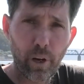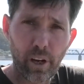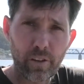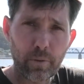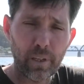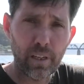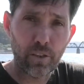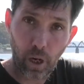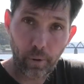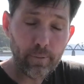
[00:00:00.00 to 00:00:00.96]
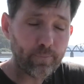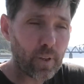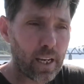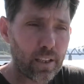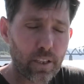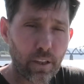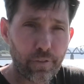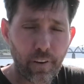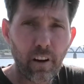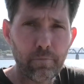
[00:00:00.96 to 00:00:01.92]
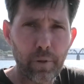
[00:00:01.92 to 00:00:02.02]
we're going to be towing. It's a
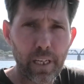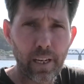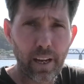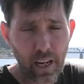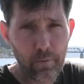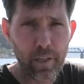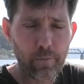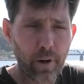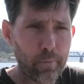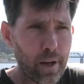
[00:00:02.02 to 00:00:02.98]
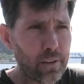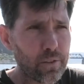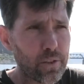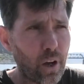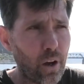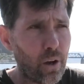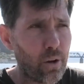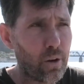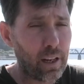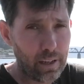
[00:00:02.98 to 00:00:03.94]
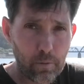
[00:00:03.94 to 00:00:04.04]
5 metre aluminium runabout,
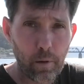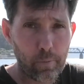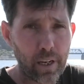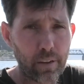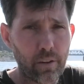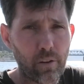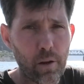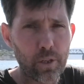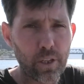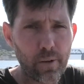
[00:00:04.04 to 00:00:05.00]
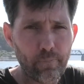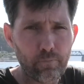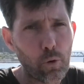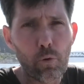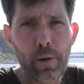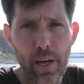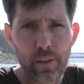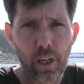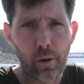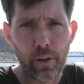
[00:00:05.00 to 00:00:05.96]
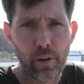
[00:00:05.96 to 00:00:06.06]
so a little bit bigger than the Green Machine, but we'll be able to
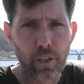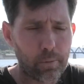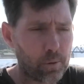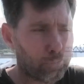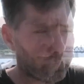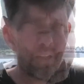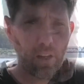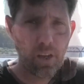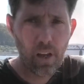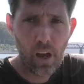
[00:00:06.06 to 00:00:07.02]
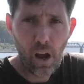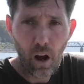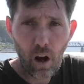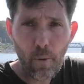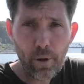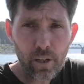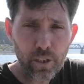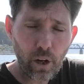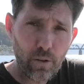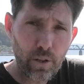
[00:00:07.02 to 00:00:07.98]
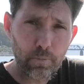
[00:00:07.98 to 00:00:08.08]
tow it no trouble. I'm going to
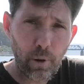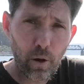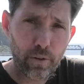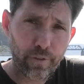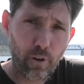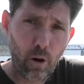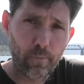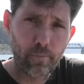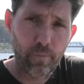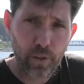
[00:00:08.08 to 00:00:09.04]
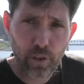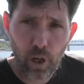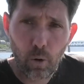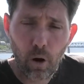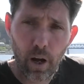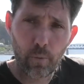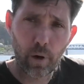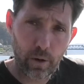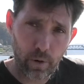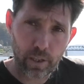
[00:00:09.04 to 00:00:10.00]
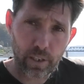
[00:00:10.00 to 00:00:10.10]
tow this boat from the tow eye where
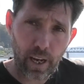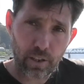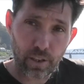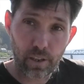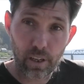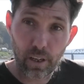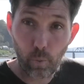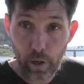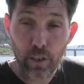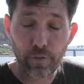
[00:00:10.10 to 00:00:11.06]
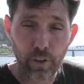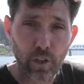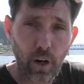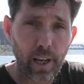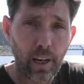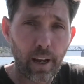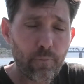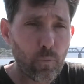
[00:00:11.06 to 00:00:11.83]
you would attach the winch for the trailer,